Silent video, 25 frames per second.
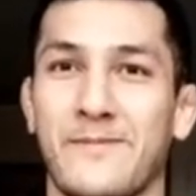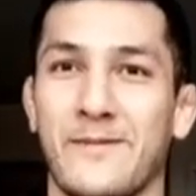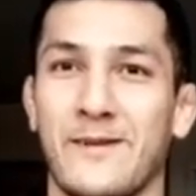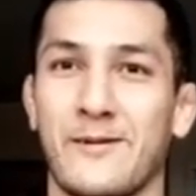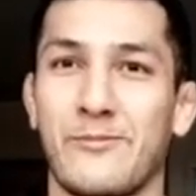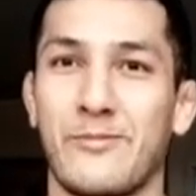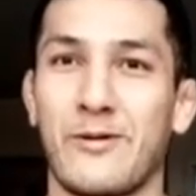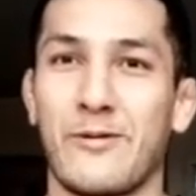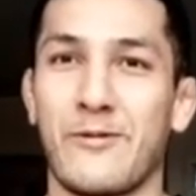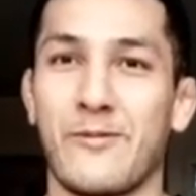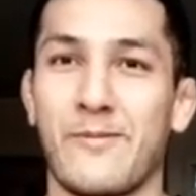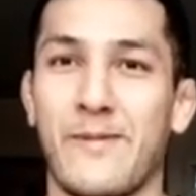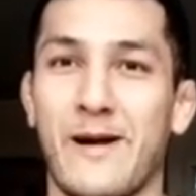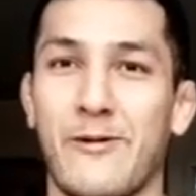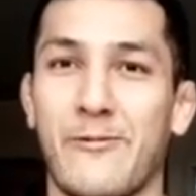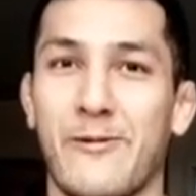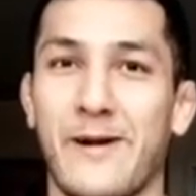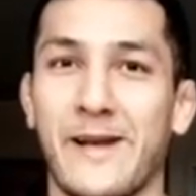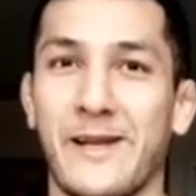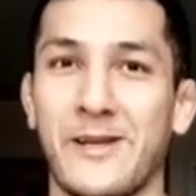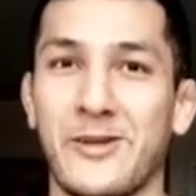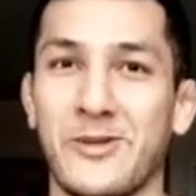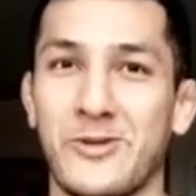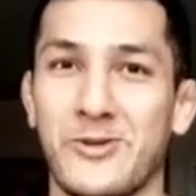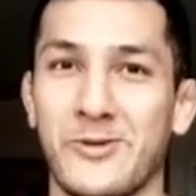probably my
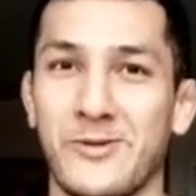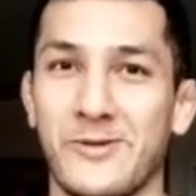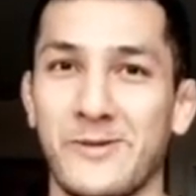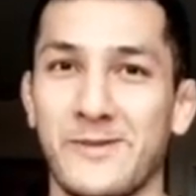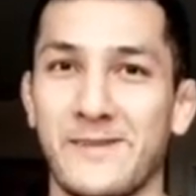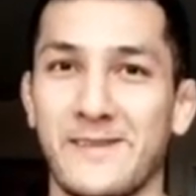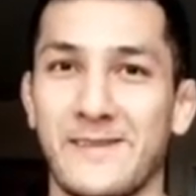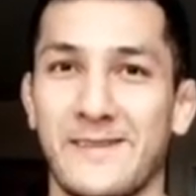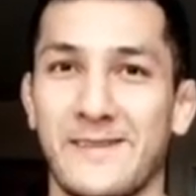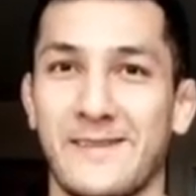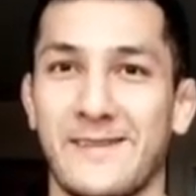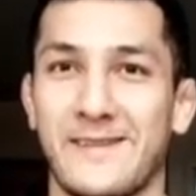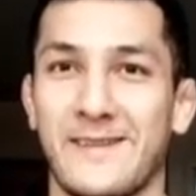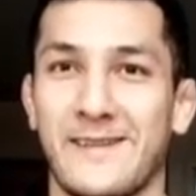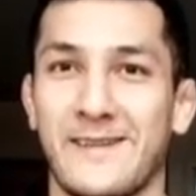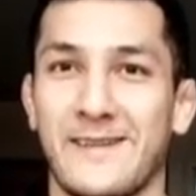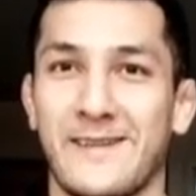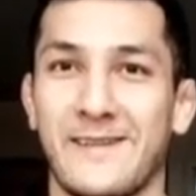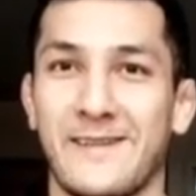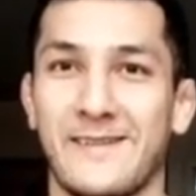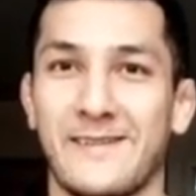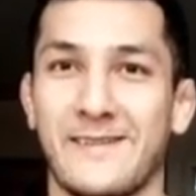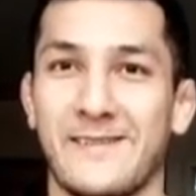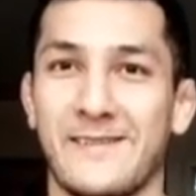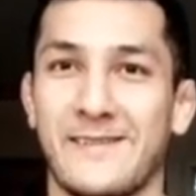running shoes,
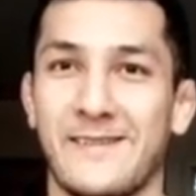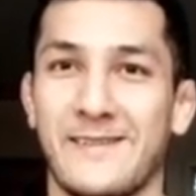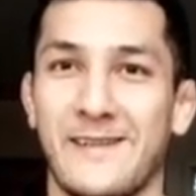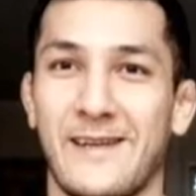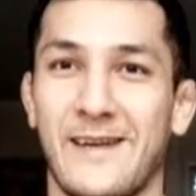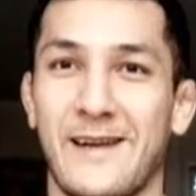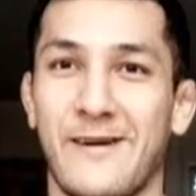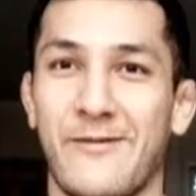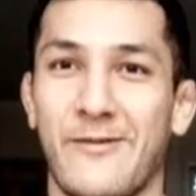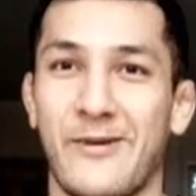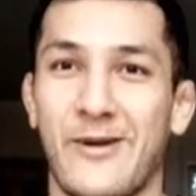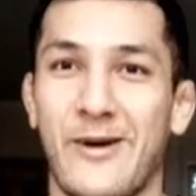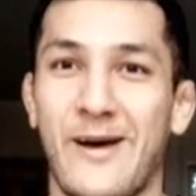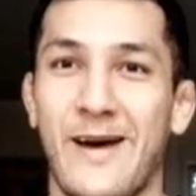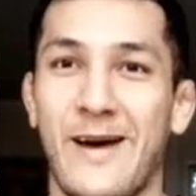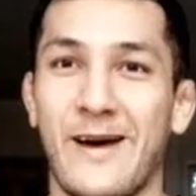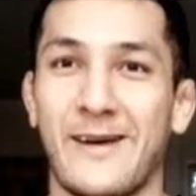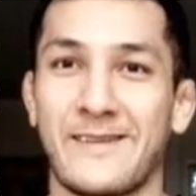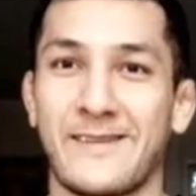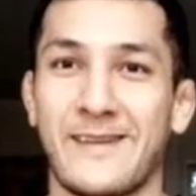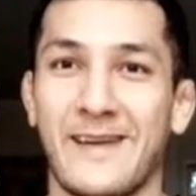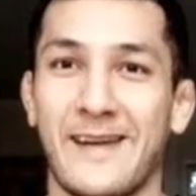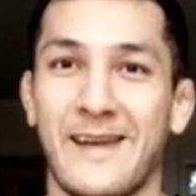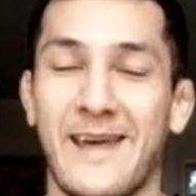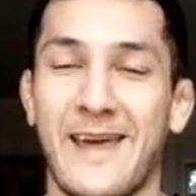because you never know how
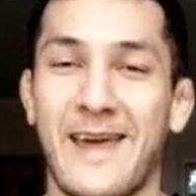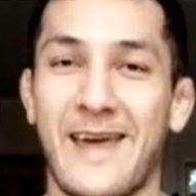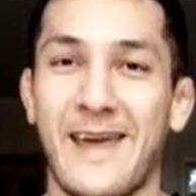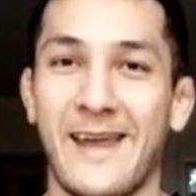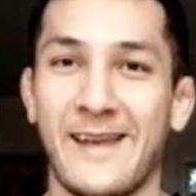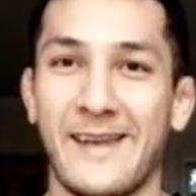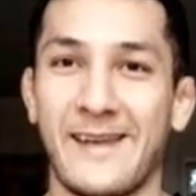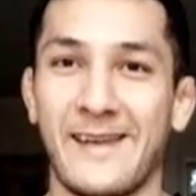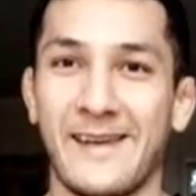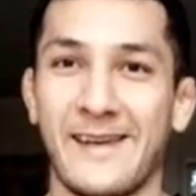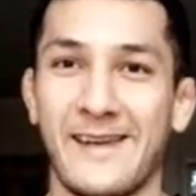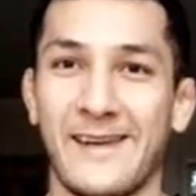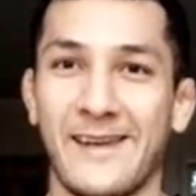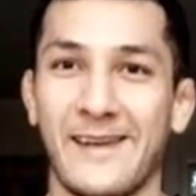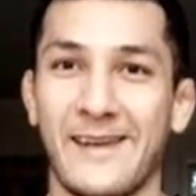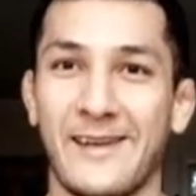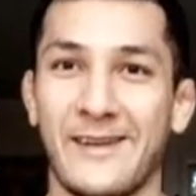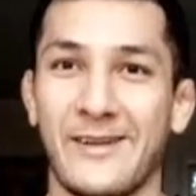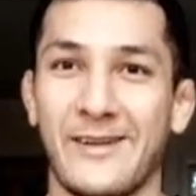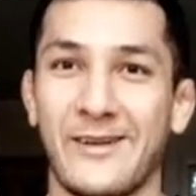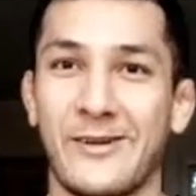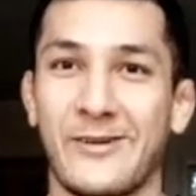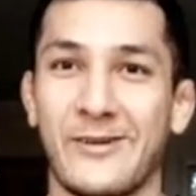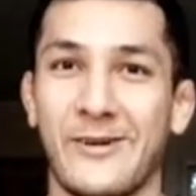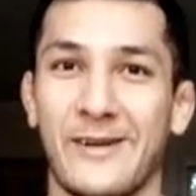it's going to end.
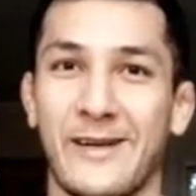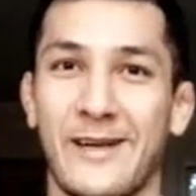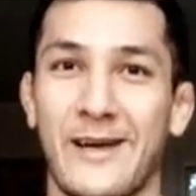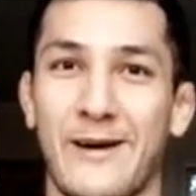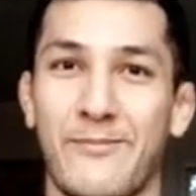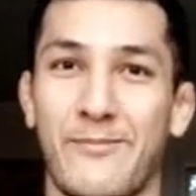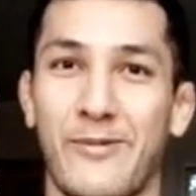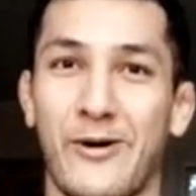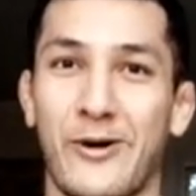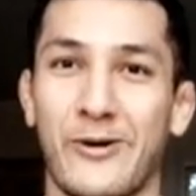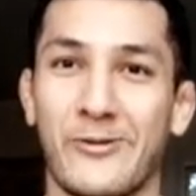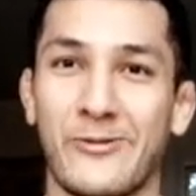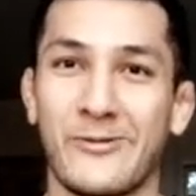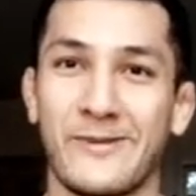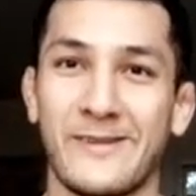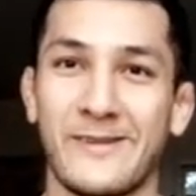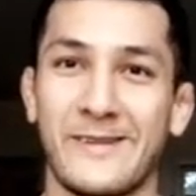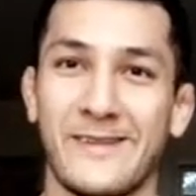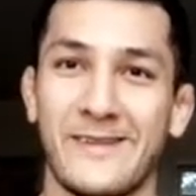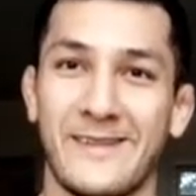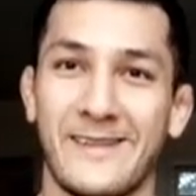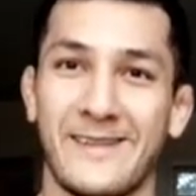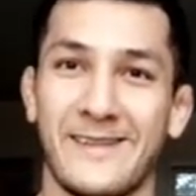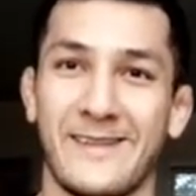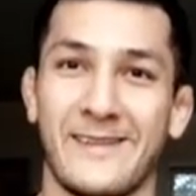You could get bottled.
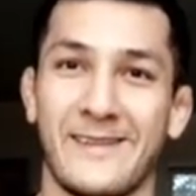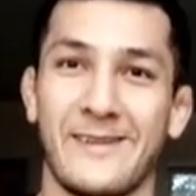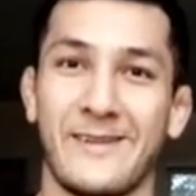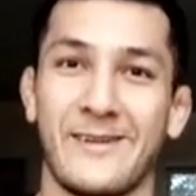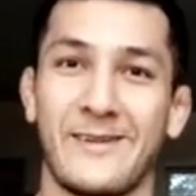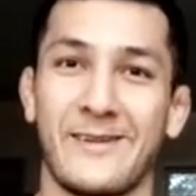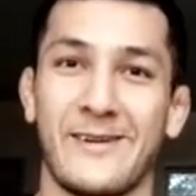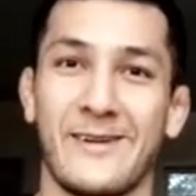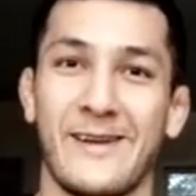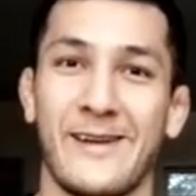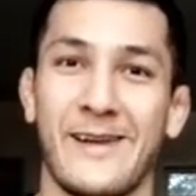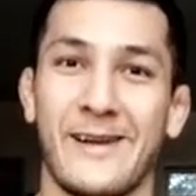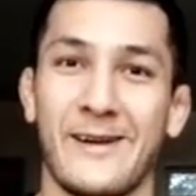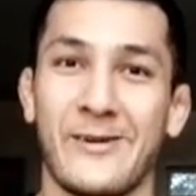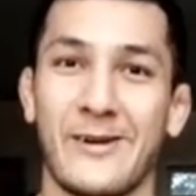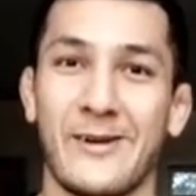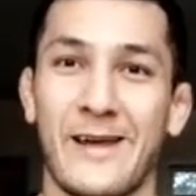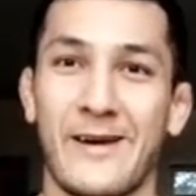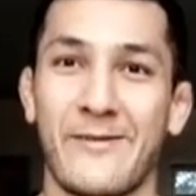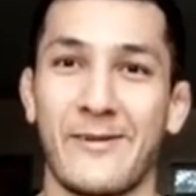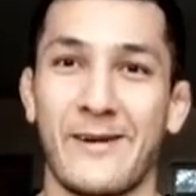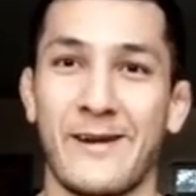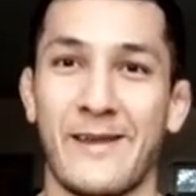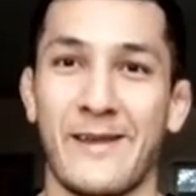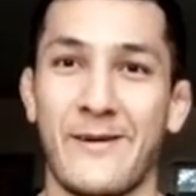He could
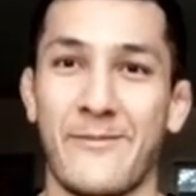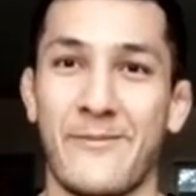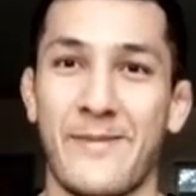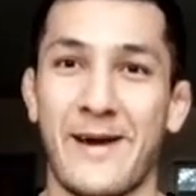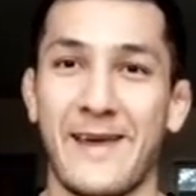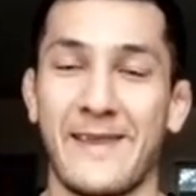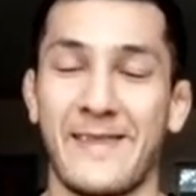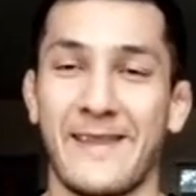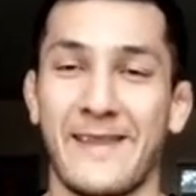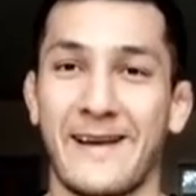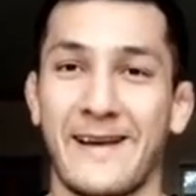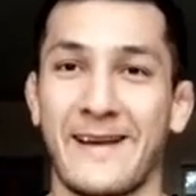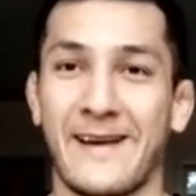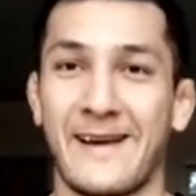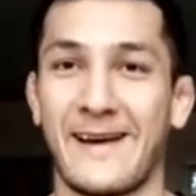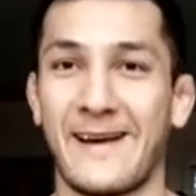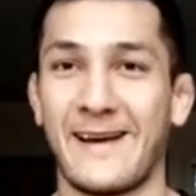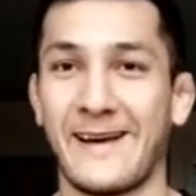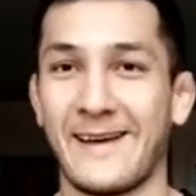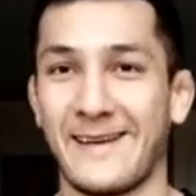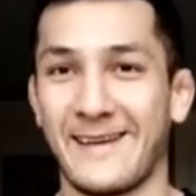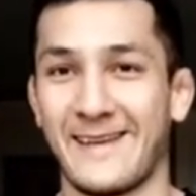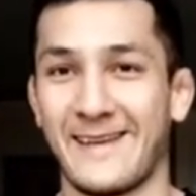have another mate in the car.